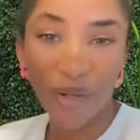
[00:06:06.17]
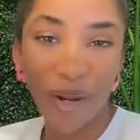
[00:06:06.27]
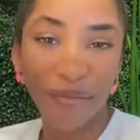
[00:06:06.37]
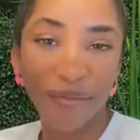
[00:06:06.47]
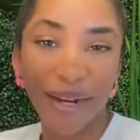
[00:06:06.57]

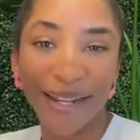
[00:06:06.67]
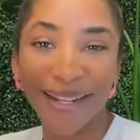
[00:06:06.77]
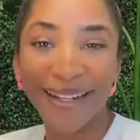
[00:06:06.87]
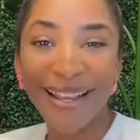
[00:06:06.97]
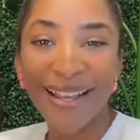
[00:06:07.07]
All
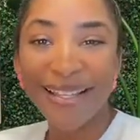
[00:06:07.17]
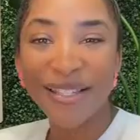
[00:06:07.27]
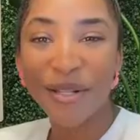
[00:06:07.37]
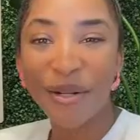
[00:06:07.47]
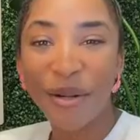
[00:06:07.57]
right.
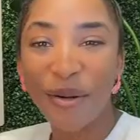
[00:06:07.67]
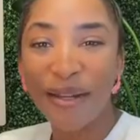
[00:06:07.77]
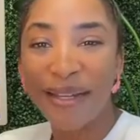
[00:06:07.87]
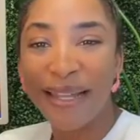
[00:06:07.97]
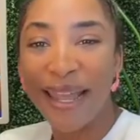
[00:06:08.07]

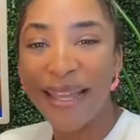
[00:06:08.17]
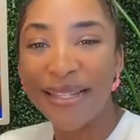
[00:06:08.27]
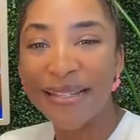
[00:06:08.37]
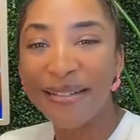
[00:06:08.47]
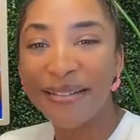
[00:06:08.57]
So
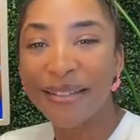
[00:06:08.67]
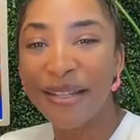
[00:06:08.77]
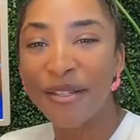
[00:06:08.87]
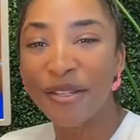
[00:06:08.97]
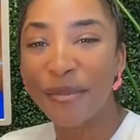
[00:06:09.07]
Hazel,
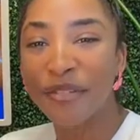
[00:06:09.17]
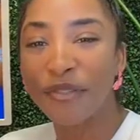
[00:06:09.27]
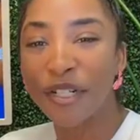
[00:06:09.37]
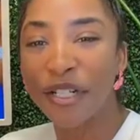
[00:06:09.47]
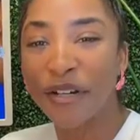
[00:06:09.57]
thank you so much
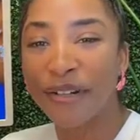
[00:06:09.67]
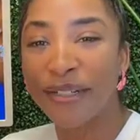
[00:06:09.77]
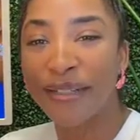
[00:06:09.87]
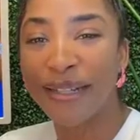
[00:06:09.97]
for sharing.